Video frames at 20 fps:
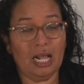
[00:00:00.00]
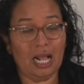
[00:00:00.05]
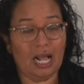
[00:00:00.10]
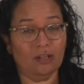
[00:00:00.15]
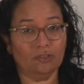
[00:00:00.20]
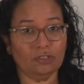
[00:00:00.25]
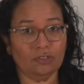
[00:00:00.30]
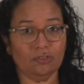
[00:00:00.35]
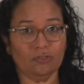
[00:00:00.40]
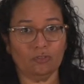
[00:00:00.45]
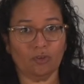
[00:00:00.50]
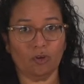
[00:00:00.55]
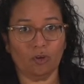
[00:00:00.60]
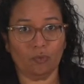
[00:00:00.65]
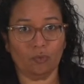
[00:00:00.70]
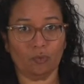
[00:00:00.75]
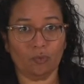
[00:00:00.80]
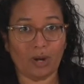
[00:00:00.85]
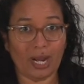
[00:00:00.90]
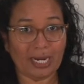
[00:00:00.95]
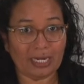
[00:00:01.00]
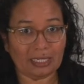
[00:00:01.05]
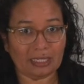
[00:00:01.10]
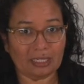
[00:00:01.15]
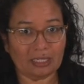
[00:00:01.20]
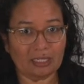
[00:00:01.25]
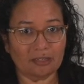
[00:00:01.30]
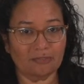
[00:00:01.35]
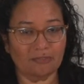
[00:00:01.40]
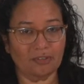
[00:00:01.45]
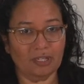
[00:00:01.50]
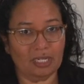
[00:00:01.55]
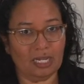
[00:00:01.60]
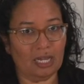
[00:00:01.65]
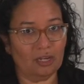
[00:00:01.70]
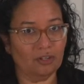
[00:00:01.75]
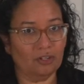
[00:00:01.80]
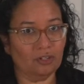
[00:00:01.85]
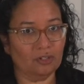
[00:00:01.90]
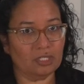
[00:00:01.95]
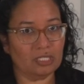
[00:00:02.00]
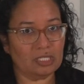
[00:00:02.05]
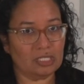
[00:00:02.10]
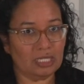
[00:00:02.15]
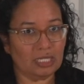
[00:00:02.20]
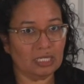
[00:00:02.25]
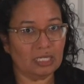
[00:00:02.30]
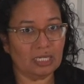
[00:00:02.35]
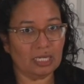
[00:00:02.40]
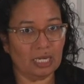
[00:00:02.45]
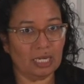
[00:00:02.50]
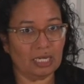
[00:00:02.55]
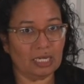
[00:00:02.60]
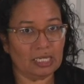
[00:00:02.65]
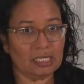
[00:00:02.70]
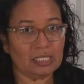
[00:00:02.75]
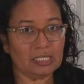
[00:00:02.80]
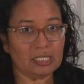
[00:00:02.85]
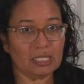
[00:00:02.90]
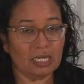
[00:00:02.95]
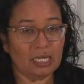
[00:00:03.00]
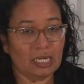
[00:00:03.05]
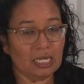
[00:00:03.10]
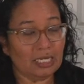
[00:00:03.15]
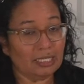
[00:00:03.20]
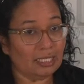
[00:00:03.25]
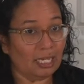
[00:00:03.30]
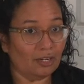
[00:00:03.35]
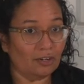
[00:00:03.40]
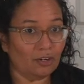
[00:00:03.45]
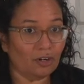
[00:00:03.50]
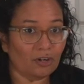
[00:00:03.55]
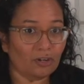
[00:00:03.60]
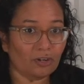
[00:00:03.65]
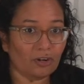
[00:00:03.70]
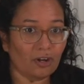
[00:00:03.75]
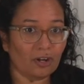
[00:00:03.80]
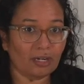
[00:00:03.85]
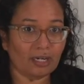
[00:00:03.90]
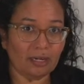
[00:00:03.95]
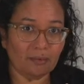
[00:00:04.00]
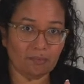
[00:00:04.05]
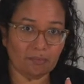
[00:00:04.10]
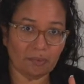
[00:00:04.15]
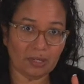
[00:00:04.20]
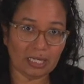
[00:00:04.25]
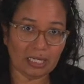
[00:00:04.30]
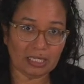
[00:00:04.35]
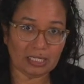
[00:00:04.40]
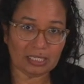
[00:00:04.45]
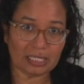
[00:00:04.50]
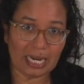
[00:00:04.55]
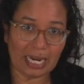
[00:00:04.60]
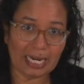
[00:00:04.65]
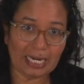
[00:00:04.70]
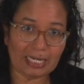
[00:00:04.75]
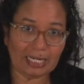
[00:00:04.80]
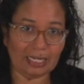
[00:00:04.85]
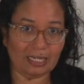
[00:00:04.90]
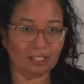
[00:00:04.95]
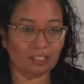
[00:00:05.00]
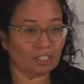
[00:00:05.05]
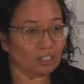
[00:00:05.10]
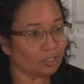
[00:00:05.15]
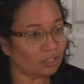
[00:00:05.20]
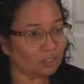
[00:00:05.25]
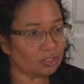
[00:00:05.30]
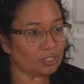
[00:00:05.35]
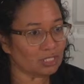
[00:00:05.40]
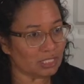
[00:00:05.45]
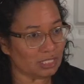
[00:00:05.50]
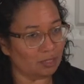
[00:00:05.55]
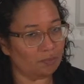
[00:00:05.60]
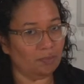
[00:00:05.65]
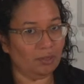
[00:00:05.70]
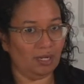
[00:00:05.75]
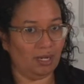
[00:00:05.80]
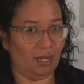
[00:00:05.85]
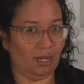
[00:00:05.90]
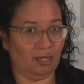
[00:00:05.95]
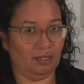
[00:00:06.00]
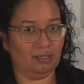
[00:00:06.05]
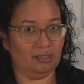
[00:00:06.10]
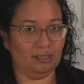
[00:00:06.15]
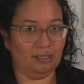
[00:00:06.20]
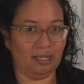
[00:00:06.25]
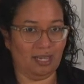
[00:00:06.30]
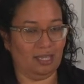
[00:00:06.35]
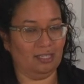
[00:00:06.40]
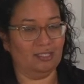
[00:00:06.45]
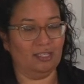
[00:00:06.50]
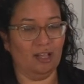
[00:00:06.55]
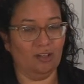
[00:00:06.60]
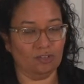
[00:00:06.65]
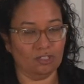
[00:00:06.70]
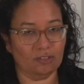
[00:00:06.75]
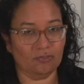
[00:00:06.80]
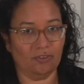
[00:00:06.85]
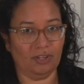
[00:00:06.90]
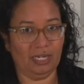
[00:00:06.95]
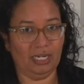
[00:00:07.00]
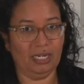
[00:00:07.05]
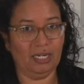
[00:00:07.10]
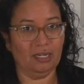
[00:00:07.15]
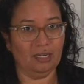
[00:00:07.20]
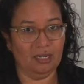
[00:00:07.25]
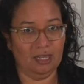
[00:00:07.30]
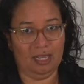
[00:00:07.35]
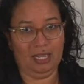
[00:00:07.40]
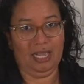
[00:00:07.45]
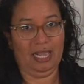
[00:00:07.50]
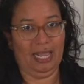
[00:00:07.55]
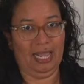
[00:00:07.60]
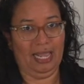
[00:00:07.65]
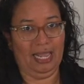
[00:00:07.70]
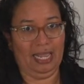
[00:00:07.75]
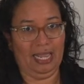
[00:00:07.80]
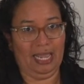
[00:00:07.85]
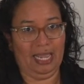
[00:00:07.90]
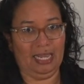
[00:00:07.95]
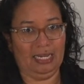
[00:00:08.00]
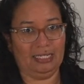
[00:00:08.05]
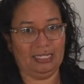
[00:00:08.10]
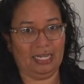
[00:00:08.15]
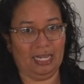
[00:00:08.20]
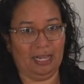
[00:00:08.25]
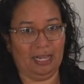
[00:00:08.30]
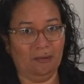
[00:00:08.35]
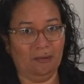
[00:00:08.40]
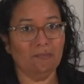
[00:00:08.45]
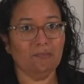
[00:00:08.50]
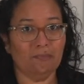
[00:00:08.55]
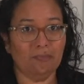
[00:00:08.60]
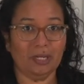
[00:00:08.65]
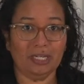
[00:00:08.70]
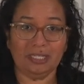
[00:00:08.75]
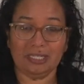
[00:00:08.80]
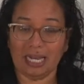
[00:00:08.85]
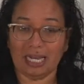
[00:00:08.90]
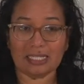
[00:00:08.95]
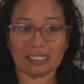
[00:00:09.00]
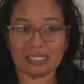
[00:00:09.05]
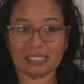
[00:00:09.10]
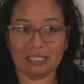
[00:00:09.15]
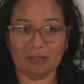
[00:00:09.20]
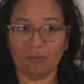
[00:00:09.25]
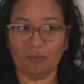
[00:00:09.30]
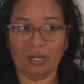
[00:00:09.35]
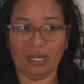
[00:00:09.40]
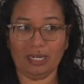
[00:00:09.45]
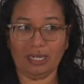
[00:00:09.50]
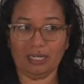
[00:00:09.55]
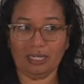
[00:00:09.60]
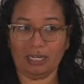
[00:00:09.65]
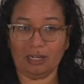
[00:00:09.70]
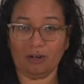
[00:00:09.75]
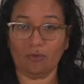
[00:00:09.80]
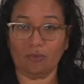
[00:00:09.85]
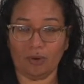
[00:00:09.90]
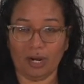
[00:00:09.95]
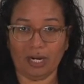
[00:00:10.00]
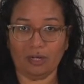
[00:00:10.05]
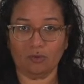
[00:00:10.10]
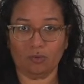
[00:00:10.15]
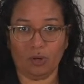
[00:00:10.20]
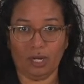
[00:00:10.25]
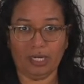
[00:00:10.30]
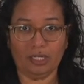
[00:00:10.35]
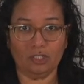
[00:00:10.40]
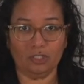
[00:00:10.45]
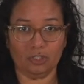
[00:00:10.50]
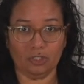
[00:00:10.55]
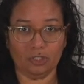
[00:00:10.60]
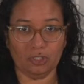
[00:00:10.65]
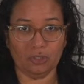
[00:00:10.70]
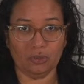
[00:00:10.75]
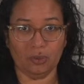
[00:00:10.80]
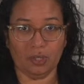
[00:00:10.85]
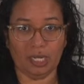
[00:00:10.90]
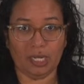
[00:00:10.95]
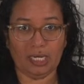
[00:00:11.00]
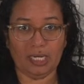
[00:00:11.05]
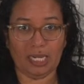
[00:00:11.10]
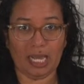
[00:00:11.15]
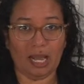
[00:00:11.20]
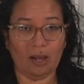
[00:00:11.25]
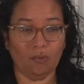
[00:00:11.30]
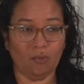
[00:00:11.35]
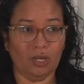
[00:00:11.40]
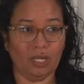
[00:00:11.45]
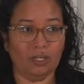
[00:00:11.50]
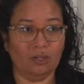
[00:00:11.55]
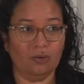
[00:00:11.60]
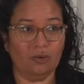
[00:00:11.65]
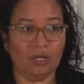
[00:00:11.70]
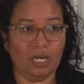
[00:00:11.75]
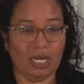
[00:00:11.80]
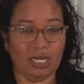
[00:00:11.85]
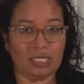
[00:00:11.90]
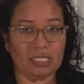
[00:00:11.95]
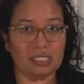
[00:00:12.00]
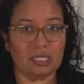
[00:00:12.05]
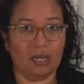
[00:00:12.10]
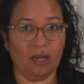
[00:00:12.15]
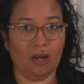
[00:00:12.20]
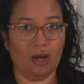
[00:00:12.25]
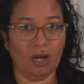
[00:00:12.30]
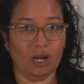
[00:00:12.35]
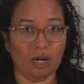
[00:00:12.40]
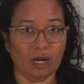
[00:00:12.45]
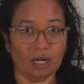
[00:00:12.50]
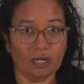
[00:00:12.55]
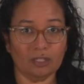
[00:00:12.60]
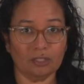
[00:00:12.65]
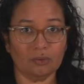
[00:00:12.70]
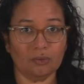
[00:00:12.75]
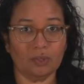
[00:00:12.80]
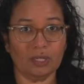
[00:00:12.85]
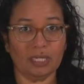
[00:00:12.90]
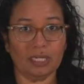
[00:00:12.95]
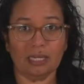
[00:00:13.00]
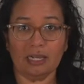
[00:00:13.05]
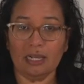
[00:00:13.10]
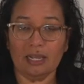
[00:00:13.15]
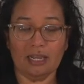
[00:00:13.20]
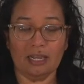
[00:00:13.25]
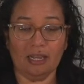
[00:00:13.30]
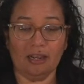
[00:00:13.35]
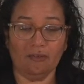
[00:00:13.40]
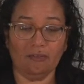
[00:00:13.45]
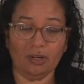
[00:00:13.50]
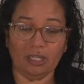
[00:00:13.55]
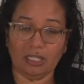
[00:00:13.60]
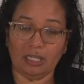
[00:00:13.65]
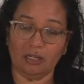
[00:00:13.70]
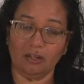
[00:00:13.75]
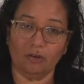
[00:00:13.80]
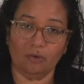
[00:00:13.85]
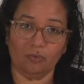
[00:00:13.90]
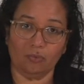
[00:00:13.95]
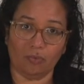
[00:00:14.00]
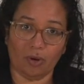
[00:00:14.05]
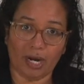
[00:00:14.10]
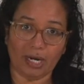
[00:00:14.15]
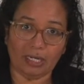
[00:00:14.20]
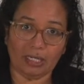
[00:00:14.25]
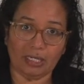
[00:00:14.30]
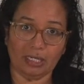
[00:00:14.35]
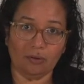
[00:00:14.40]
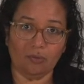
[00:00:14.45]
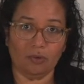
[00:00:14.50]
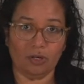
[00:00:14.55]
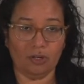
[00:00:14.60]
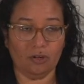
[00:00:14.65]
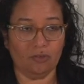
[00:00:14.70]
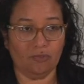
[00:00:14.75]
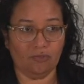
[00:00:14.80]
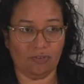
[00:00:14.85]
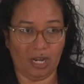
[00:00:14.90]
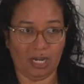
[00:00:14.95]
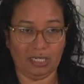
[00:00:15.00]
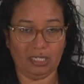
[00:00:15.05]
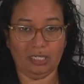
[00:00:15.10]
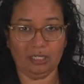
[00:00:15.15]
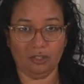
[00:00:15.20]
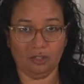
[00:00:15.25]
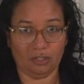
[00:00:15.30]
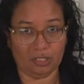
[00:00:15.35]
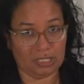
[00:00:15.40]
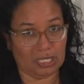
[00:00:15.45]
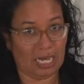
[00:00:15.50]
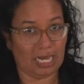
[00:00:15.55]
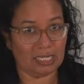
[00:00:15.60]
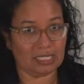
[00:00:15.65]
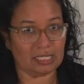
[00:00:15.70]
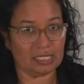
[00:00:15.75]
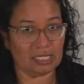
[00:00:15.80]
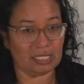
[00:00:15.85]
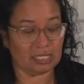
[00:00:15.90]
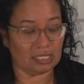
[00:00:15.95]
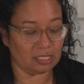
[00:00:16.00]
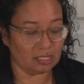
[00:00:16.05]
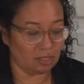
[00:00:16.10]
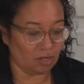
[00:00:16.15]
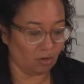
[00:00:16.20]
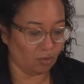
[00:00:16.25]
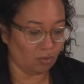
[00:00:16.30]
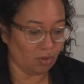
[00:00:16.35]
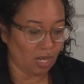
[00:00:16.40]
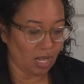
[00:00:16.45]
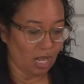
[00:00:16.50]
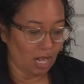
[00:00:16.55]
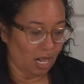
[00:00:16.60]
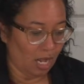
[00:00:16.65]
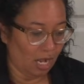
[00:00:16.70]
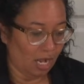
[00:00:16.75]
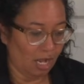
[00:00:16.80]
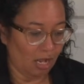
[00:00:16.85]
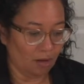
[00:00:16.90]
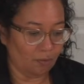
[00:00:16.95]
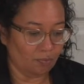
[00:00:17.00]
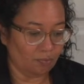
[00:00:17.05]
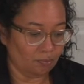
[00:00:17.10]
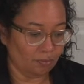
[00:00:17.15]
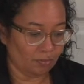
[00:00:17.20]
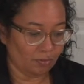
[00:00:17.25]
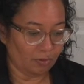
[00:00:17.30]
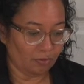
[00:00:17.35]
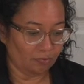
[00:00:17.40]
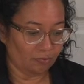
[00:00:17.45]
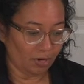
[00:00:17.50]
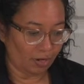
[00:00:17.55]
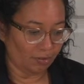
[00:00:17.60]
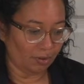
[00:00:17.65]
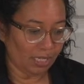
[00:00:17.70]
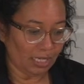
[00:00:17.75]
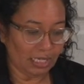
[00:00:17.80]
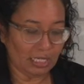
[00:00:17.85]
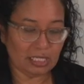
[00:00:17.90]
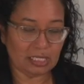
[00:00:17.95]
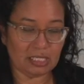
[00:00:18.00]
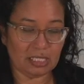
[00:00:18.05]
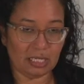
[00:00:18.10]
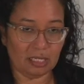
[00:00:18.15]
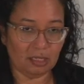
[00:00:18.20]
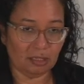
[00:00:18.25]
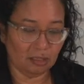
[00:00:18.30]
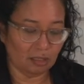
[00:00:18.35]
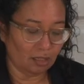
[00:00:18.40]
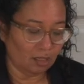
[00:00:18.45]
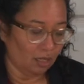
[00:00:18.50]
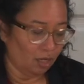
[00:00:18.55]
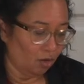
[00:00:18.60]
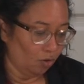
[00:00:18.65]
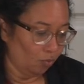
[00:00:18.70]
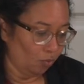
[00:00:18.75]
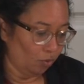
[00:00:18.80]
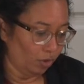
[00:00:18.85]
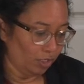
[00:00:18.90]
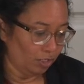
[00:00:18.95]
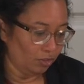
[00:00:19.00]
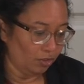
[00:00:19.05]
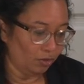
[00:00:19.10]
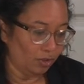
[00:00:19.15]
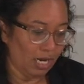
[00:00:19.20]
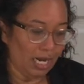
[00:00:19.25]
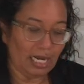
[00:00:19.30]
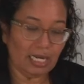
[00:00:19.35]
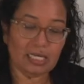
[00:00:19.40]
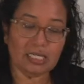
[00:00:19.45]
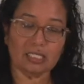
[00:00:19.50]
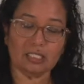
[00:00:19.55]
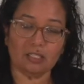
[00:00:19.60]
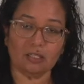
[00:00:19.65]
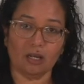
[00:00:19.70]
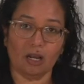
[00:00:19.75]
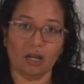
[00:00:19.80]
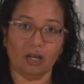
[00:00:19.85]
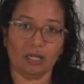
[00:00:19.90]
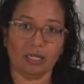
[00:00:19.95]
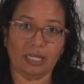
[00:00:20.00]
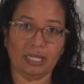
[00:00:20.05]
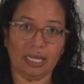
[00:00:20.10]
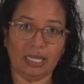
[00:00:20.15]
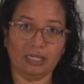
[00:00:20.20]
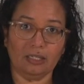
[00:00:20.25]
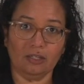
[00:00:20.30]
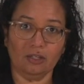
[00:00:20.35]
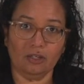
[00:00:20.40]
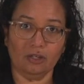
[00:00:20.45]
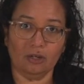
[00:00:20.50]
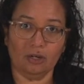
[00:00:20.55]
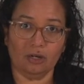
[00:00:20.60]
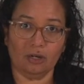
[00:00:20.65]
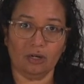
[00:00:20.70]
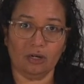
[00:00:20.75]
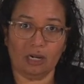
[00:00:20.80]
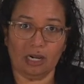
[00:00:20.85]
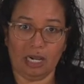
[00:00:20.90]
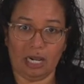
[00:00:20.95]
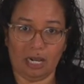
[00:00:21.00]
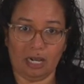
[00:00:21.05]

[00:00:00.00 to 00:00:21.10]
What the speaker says: how to correctly fill out your CDAs that you're going to be taking to your CPAs. Yeah, sounds funny, and but that's the correct way to do it. That way you guys are doing everything correctly when you're filing your taxes. So very easy. When you guys get your